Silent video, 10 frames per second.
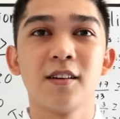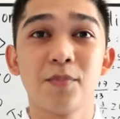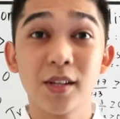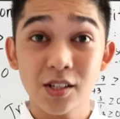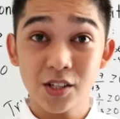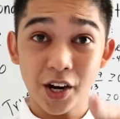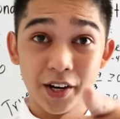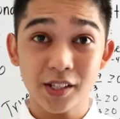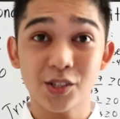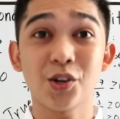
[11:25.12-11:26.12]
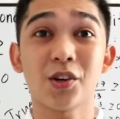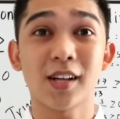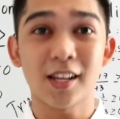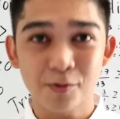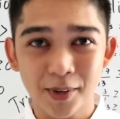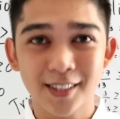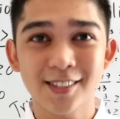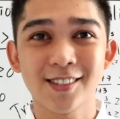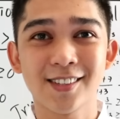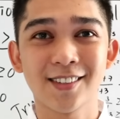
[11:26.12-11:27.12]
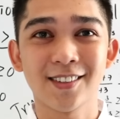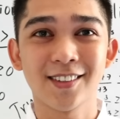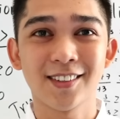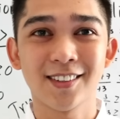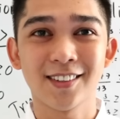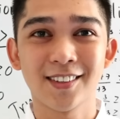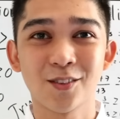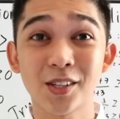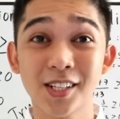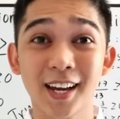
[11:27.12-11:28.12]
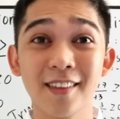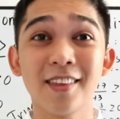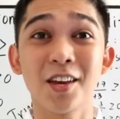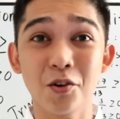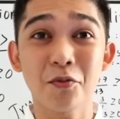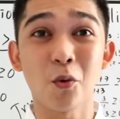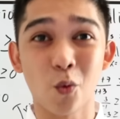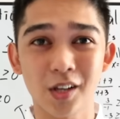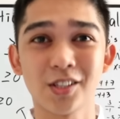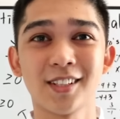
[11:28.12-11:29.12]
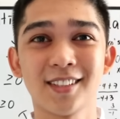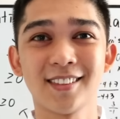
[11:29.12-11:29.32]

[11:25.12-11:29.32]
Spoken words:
Please share this to your classmates. Once again, thank you for watching.